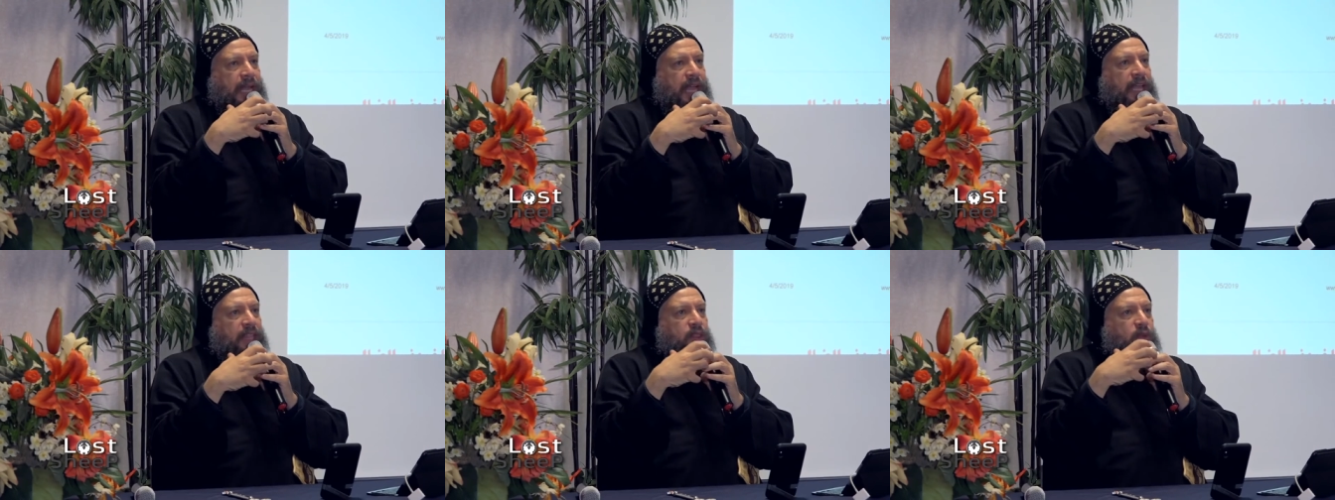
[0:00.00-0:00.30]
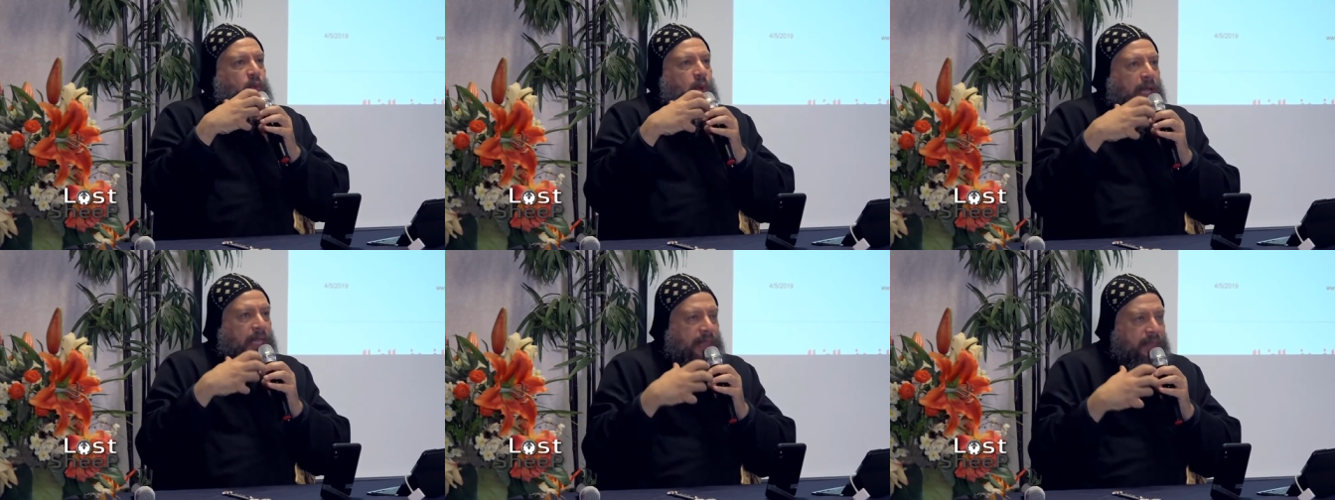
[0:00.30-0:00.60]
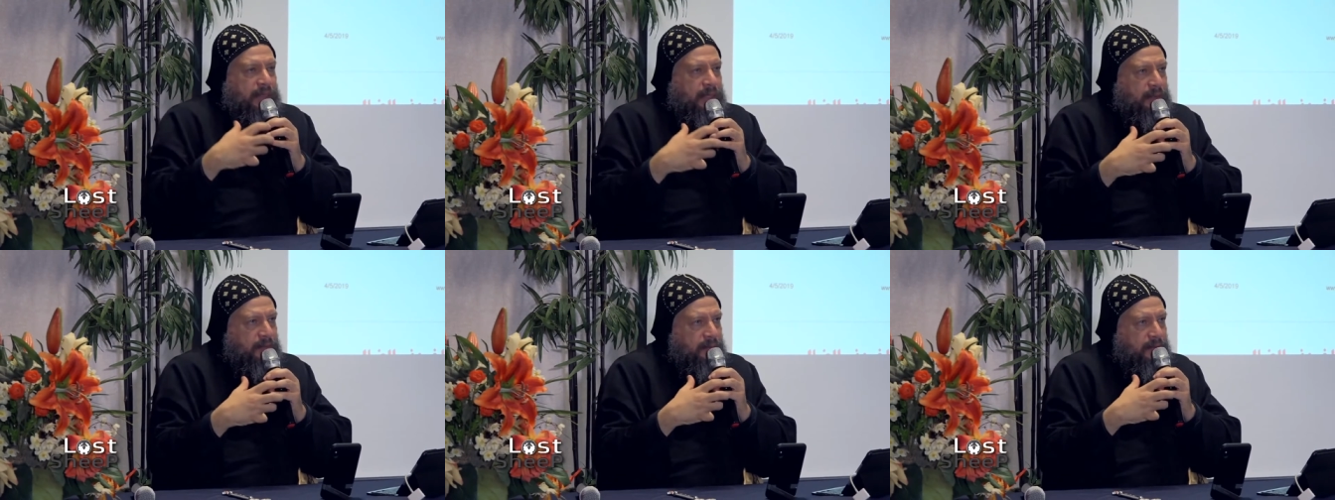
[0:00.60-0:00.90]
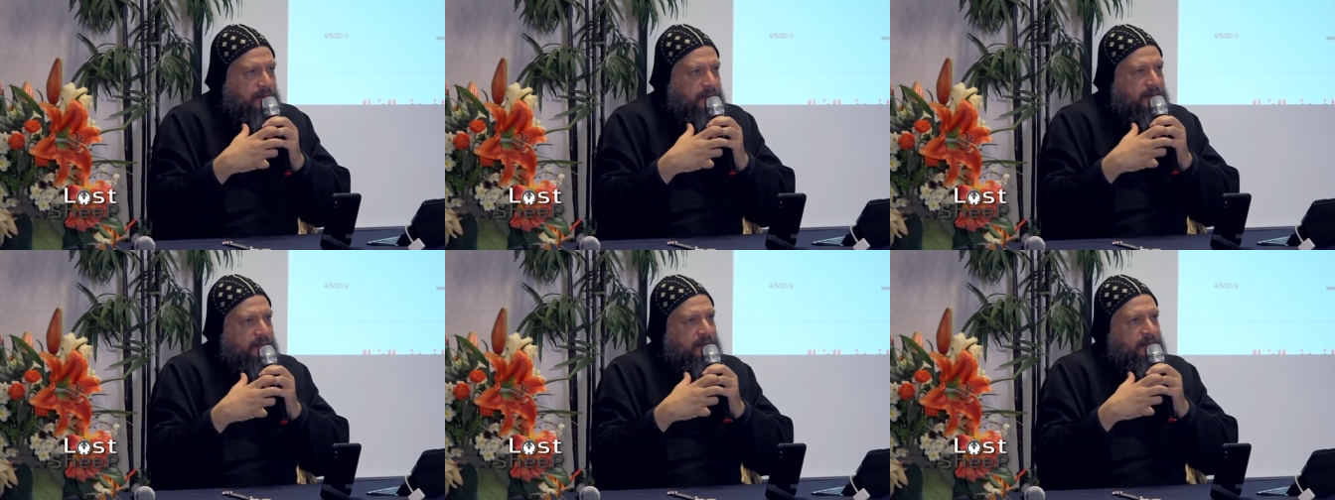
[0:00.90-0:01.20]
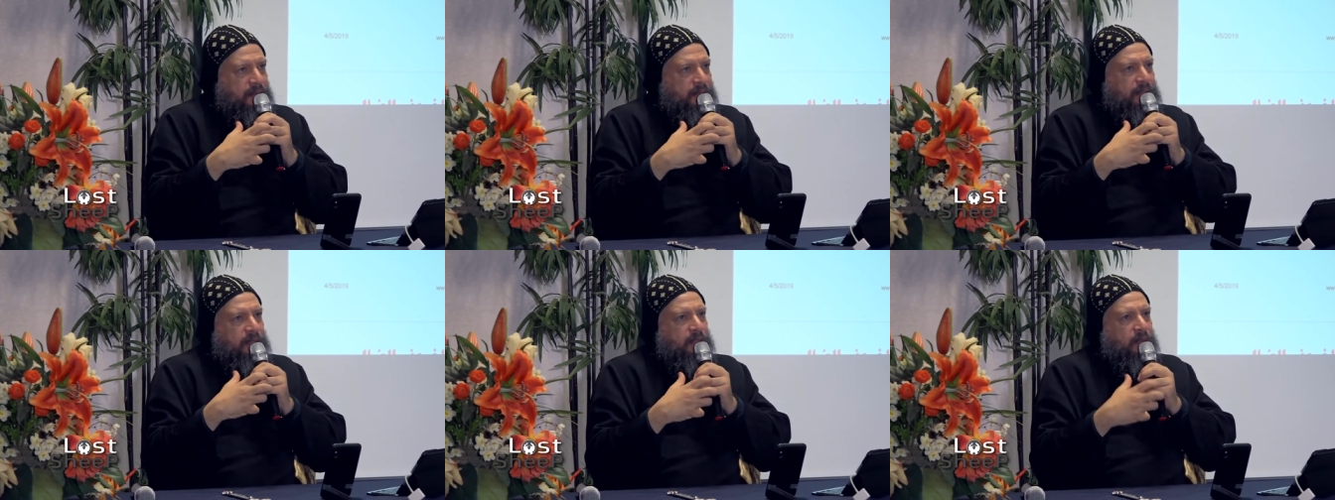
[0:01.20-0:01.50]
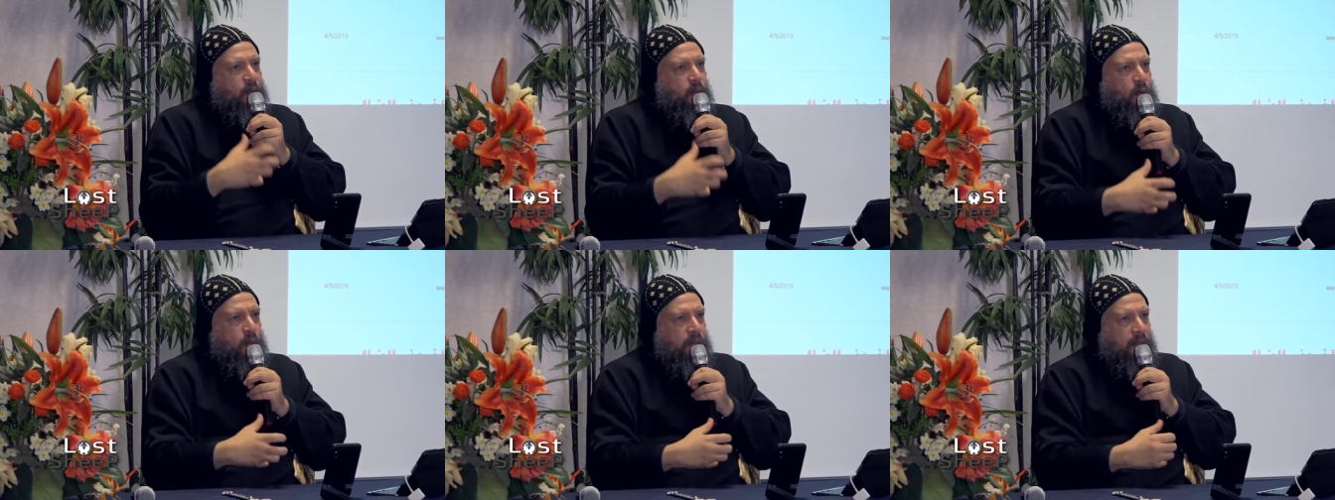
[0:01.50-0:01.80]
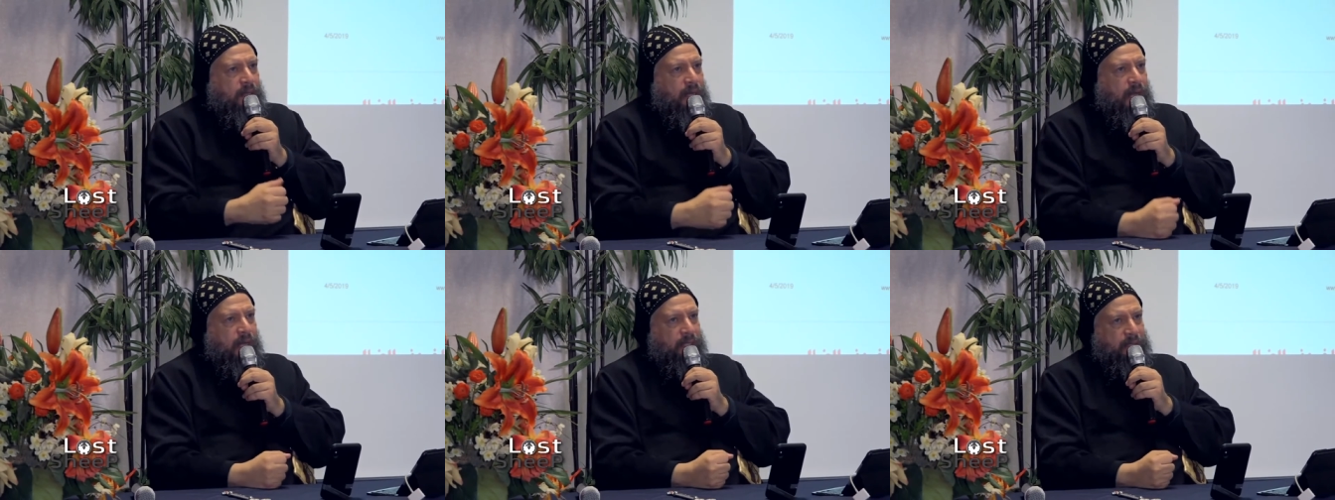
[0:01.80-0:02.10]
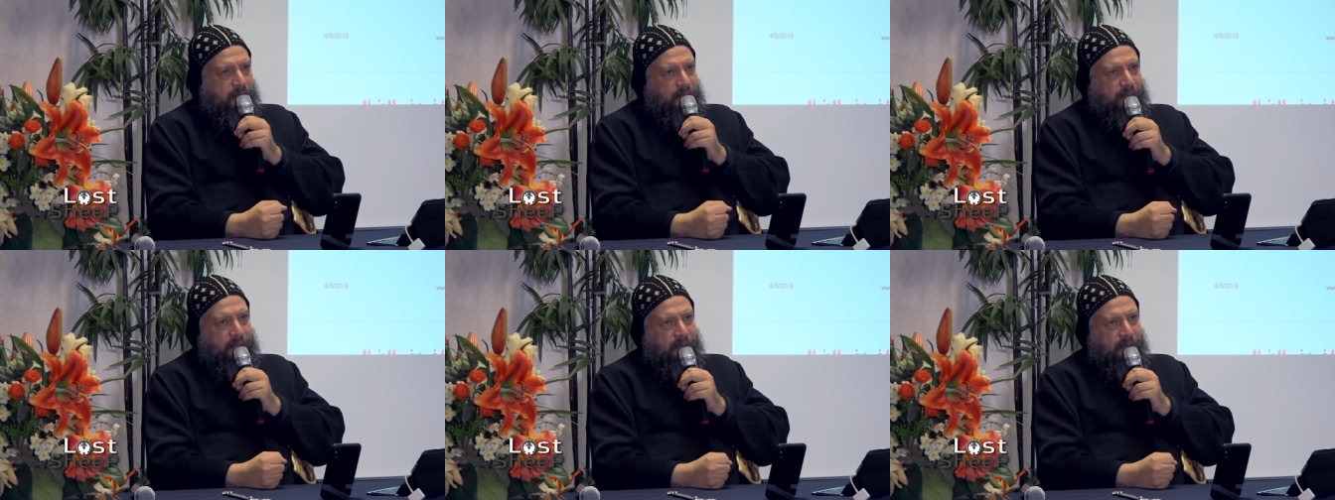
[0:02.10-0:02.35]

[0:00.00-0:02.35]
and oneness with God.